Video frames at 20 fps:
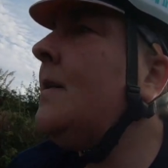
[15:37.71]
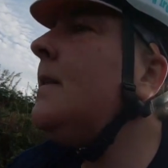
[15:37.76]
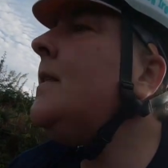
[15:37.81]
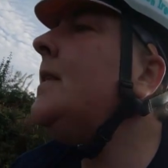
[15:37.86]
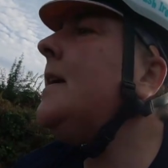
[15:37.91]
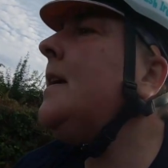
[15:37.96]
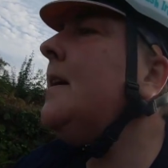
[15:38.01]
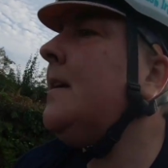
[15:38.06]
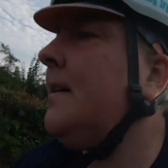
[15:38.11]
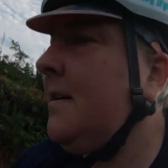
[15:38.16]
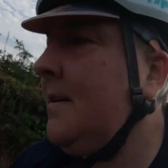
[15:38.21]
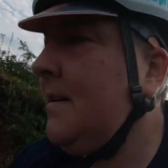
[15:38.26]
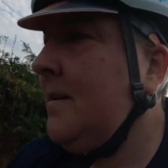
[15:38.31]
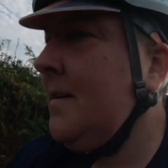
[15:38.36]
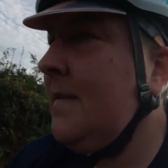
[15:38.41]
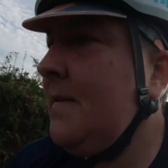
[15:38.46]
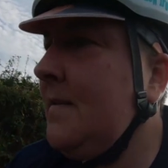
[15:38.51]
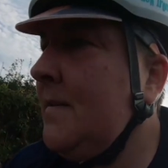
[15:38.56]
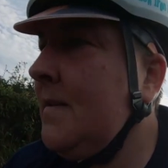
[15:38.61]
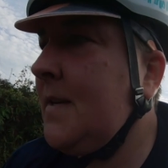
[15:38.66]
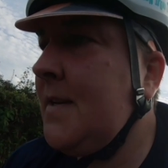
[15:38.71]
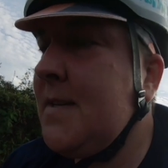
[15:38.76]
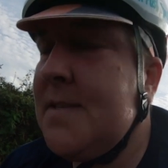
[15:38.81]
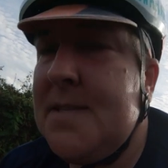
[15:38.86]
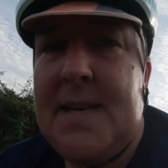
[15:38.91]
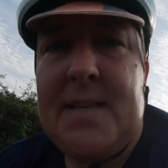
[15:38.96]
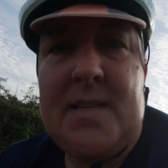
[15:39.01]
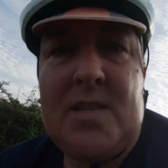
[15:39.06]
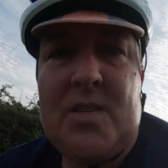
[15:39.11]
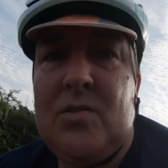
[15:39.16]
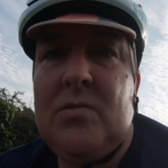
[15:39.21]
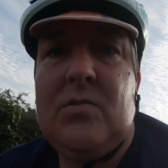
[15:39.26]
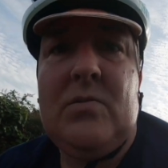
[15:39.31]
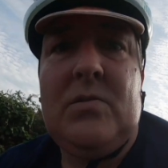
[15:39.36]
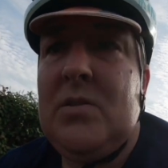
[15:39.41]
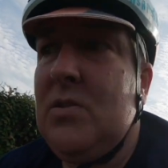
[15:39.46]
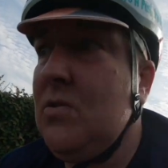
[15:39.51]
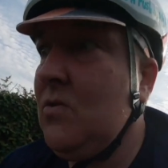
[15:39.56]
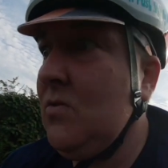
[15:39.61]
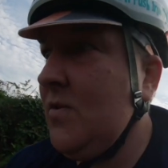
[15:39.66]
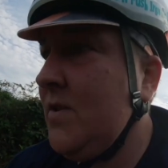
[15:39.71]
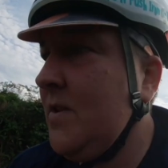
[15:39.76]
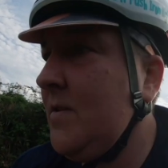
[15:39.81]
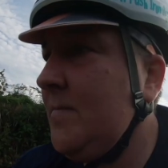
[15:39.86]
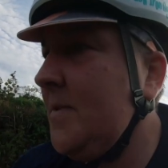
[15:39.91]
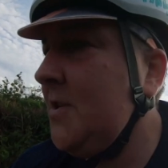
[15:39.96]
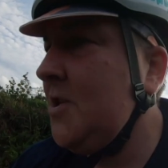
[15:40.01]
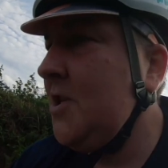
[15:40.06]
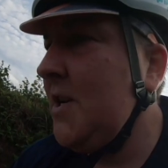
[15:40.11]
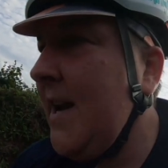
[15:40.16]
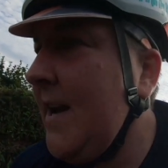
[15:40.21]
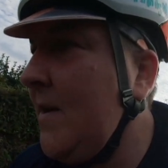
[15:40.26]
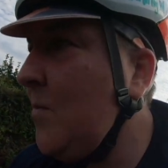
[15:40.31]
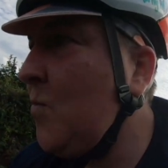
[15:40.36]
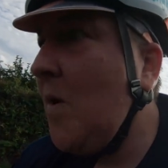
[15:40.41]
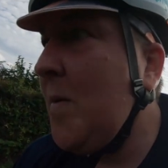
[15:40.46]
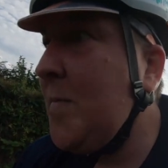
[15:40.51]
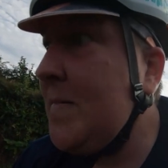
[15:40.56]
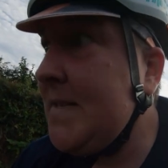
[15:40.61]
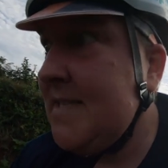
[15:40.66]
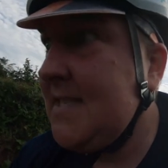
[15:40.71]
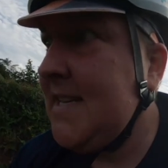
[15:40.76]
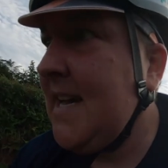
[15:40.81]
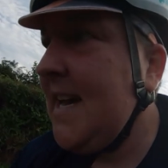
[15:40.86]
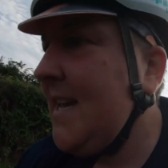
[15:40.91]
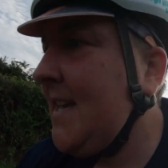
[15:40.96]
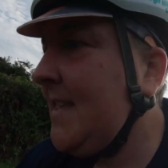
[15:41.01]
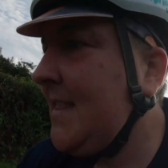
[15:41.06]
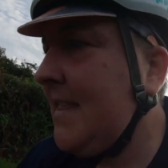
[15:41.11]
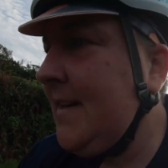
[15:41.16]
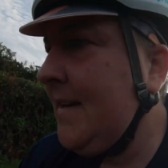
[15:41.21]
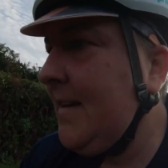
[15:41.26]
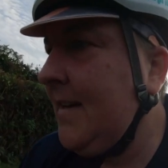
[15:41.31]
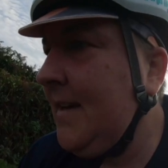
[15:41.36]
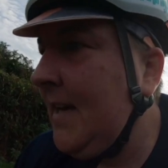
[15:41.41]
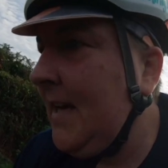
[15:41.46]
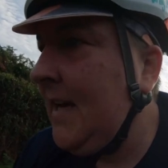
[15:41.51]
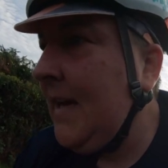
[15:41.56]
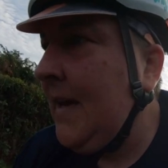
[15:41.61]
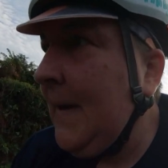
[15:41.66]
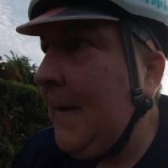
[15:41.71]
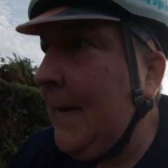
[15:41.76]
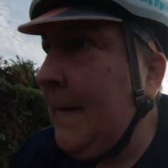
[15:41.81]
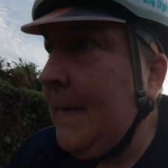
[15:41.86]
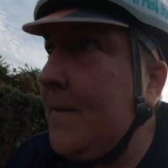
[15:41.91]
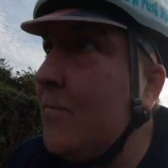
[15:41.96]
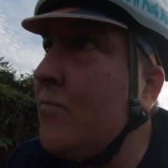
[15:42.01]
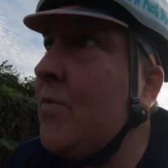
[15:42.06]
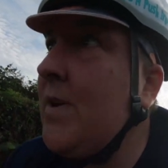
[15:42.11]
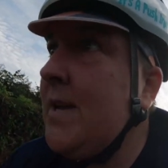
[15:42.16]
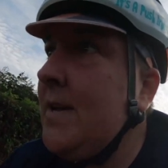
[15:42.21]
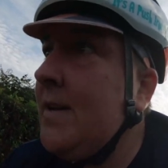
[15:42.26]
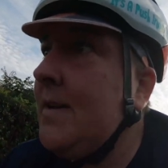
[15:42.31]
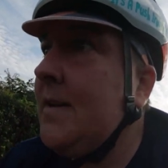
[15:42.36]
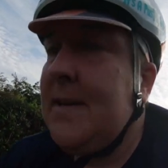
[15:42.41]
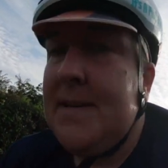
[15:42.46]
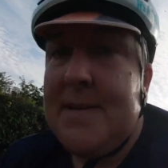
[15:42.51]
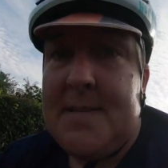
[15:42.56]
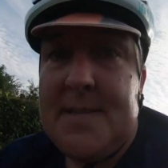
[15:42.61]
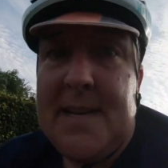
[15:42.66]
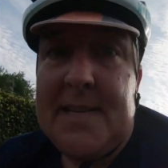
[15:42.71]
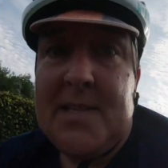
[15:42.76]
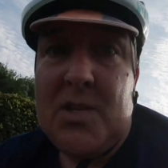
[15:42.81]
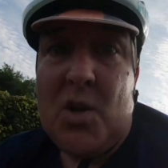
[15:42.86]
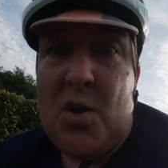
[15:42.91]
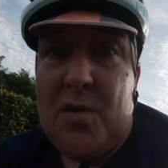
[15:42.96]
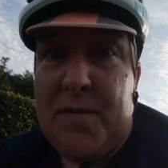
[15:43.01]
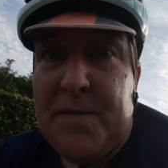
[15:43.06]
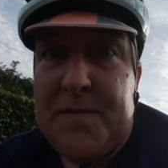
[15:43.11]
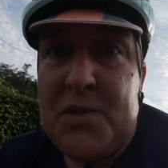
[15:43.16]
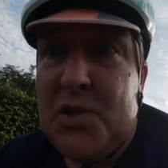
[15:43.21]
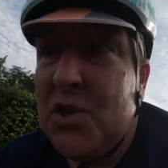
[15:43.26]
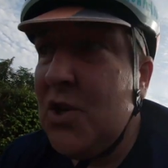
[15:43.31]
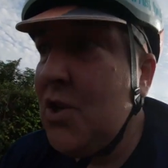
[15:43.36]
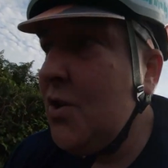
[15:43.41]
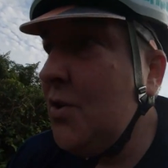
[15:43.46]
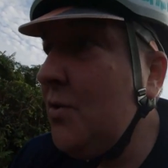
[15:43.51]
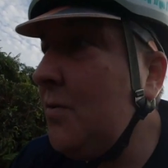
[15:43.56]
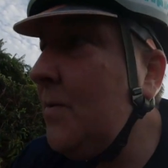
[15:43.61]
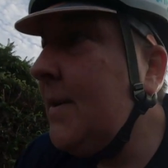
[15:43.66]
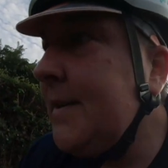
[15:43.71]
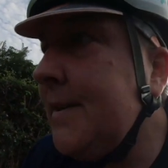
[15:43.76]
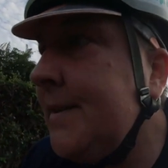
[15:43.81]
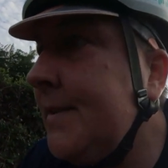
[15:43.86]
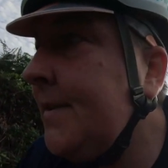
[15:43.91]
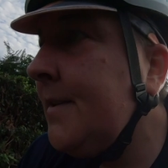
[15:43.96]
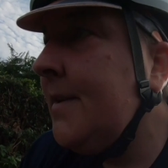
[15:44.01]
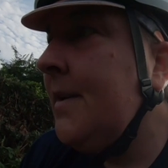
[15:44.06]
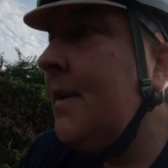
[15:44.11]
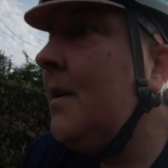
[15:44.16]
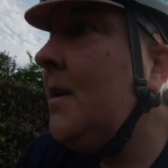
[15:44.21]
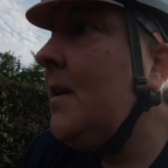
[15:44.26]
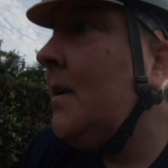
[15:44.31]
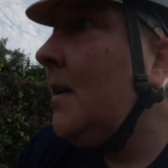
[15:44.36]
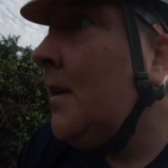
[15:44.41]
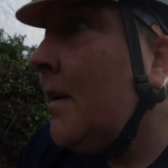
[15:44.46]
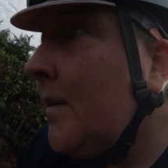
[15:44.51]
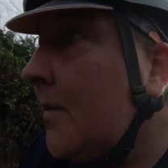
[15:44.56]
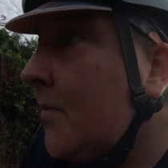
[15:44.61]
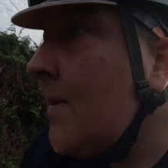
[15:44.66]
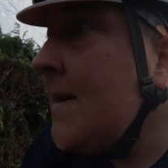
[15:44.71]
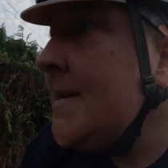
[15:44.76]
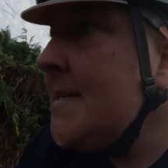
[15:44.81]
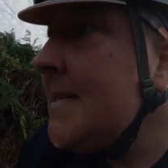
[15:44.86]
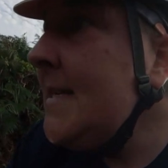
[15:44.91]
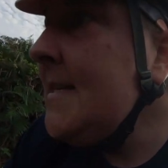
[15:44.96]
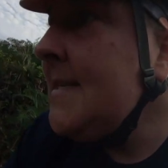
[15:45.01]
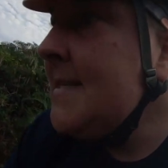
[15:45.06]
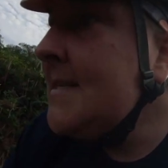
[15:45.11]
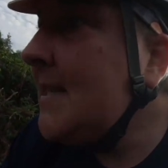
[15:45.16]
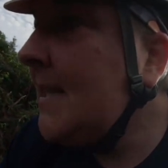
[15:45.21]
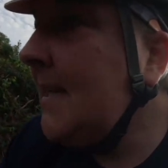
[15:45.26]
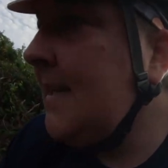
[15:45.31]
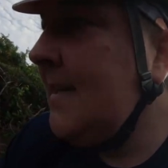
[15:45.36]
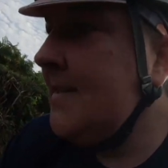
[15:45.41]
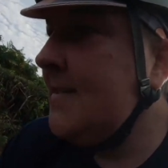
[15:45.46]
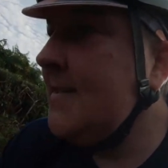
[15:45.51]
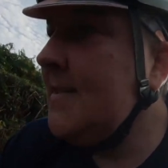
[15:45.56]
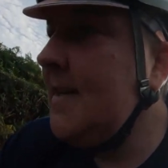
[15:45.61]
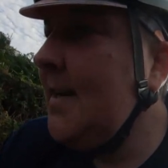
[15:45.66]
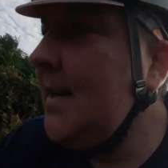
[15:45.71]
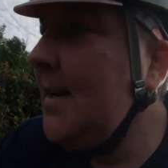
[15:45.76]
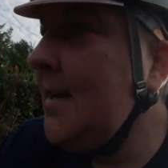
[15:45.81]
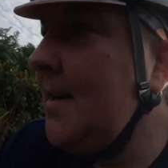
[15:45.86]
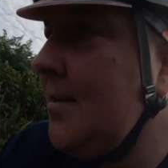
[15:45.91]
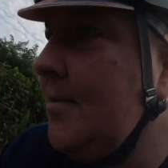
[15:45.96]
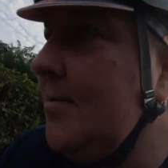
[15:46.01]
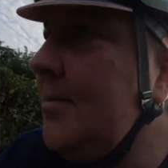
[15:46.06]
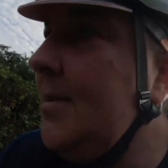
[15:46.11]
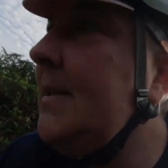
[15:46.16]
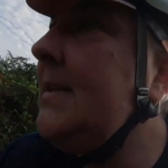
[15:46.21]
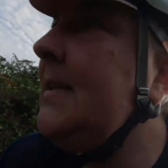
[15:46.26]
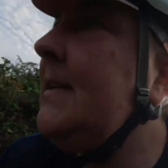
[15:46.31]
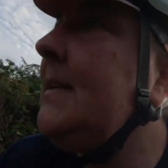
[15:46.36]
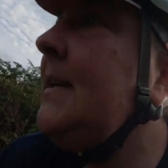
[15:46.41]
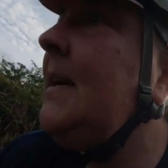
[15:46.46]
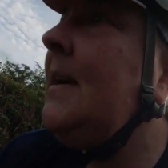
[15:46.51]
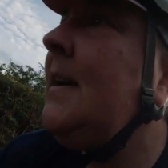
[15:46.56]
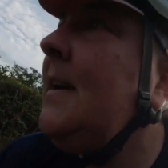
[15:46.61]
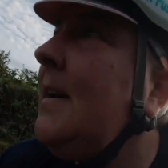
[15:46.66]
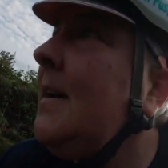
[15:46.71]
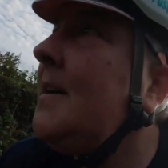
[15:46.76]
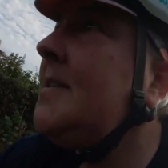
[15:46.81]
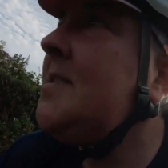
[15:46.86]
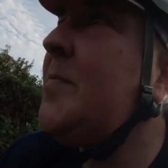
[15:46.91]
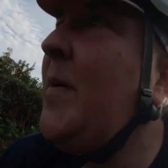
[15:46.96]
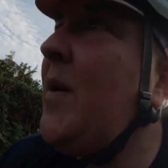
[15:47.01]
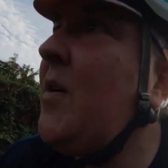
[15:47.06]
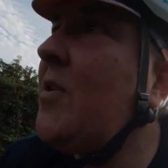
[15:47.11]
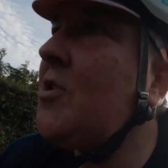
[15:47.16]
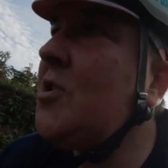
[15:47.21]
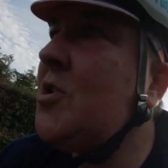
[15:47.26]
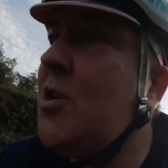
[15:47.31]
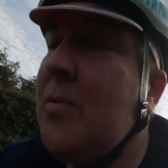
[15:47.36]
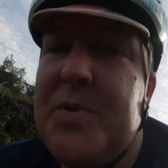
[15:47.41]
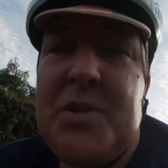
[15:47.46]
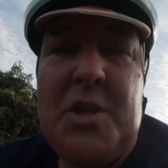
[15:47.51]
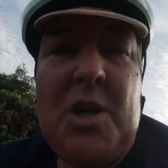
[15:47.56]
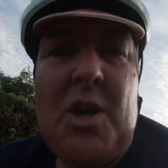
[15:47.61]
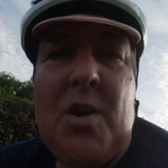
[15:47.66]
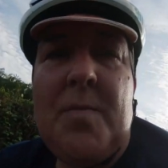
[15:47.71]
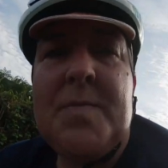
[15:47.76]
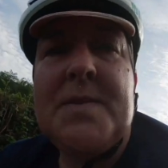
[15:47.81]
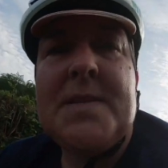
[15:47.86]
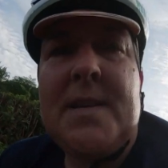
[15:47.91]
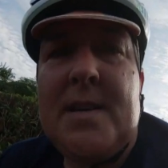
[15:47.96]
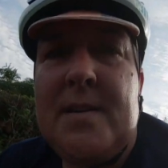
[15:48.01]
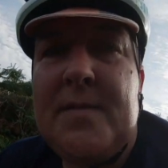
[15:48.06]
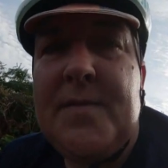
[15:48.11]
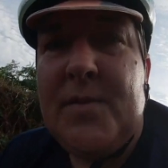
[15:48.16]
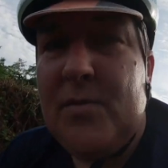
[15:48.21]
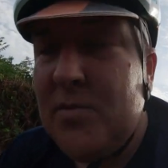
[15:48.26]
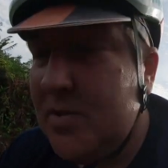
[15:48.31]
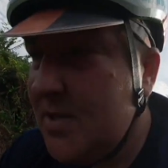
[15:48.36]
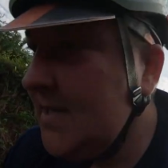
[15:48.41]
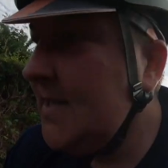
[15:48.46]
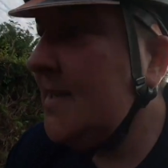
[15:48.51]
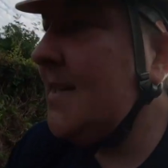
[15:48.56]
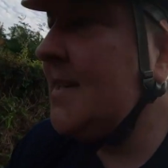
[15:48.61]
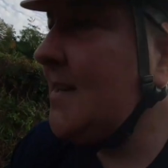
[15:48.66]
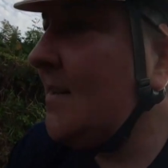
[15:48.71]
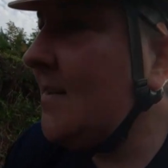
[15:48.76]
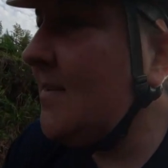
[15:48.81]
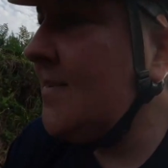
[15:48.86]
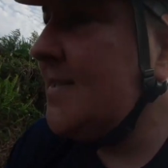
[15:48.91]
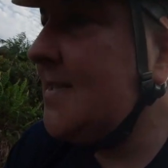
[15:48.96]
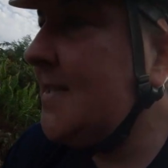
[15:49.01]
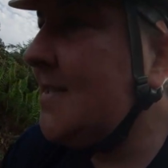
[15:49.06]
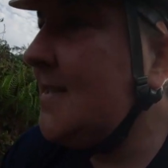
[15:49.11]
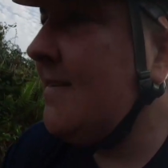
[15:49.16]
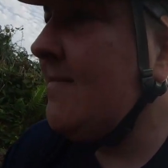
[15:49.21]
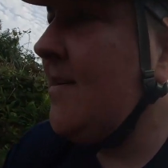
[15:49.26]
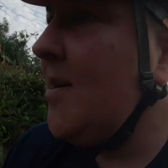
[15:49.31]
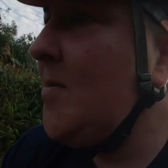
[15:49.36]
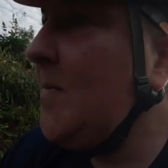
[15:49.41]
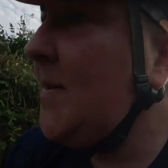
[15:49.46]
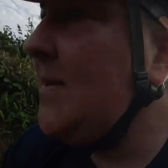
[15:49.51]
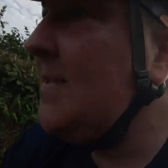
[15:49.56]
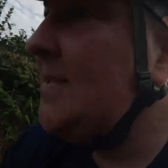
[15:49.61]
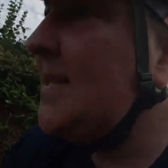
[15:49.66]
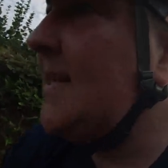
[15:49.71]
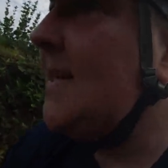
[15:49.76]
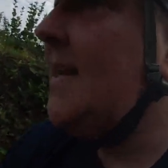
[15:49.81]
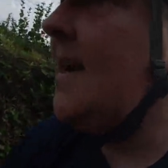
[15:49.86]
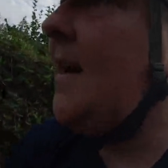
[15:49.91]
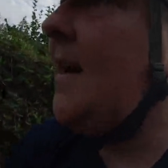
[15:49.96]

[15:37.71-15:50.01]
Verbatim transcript: the uh, the cassette tool or the the chain whip to take the the rear cassette off to thread it. So it's a bike shop job. So fortunately, the guy said they're open at 10